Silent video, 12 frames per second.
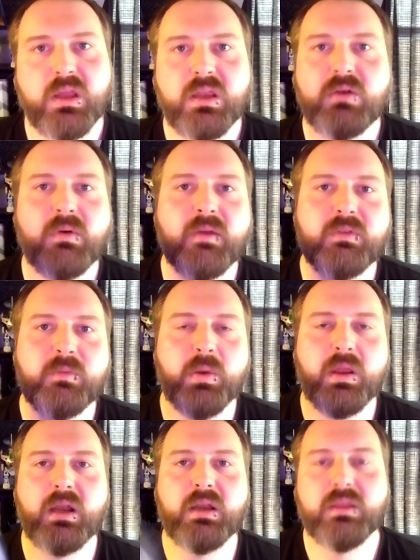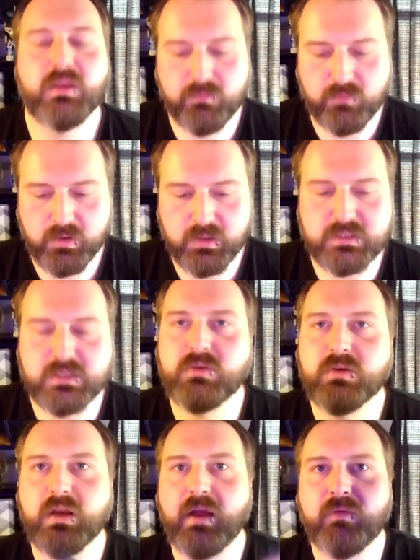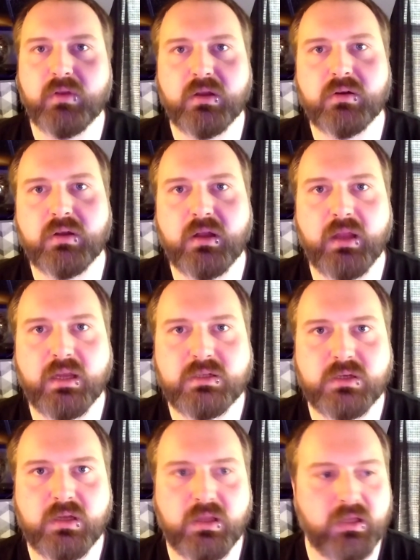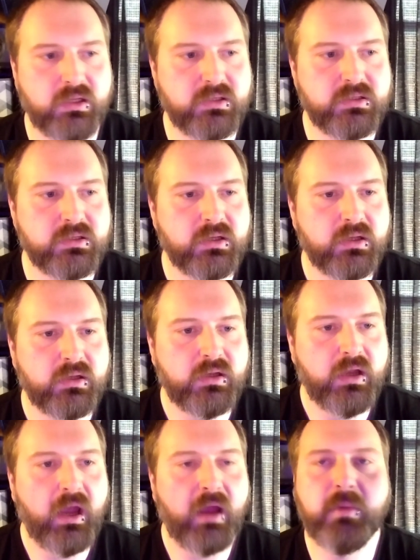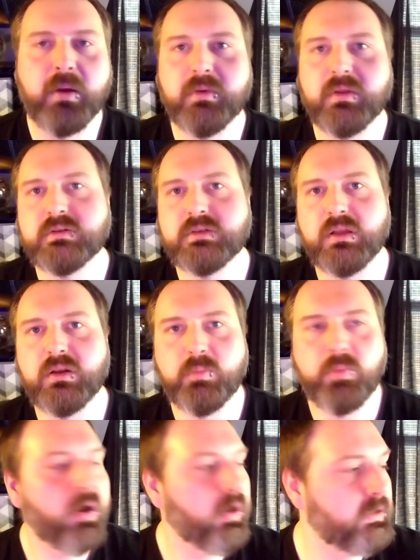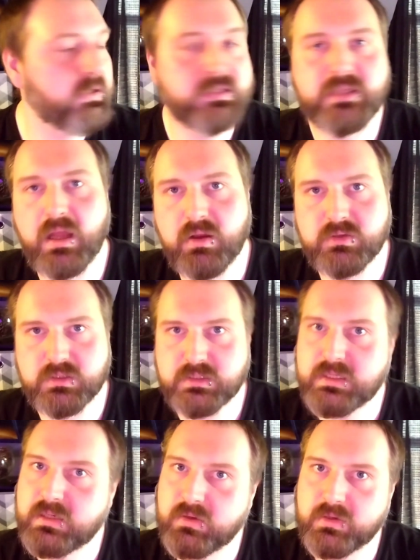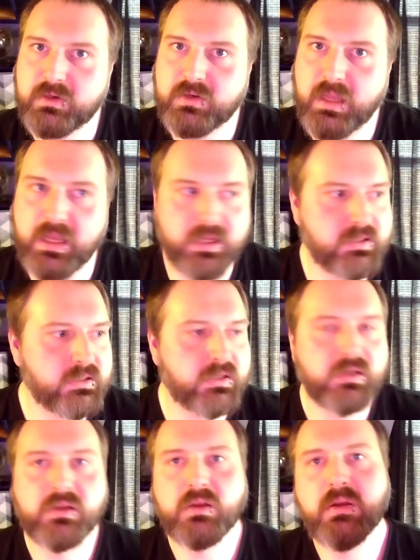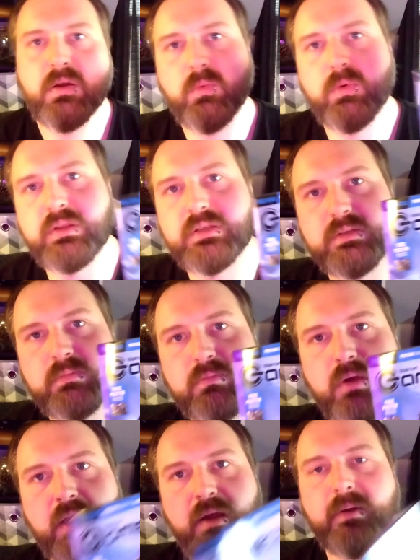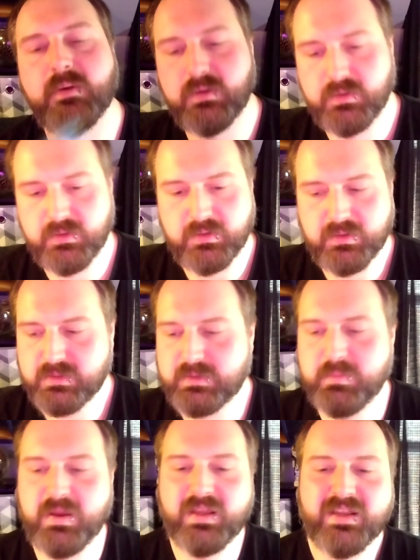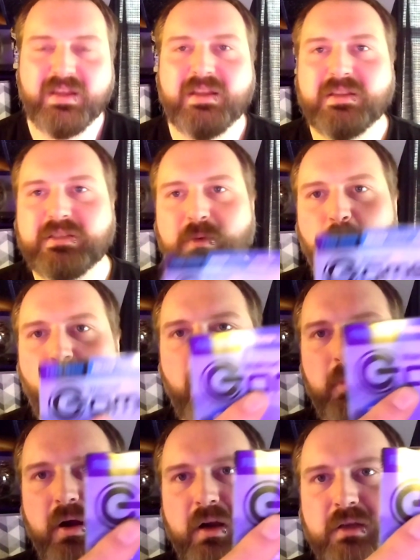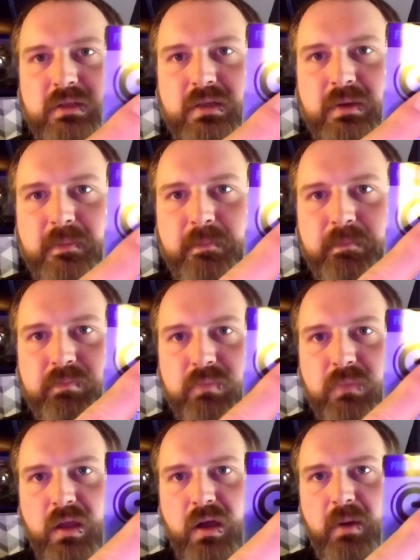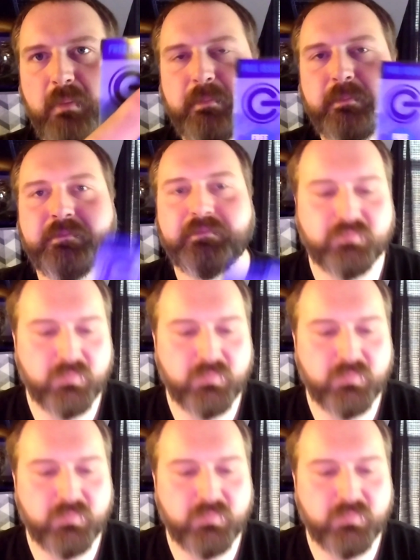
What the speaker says: You don't have to pay anything for this, and you can have a little collection of these. And maybe there's a little part of nostalgia sitting on your desk with some some Walmart some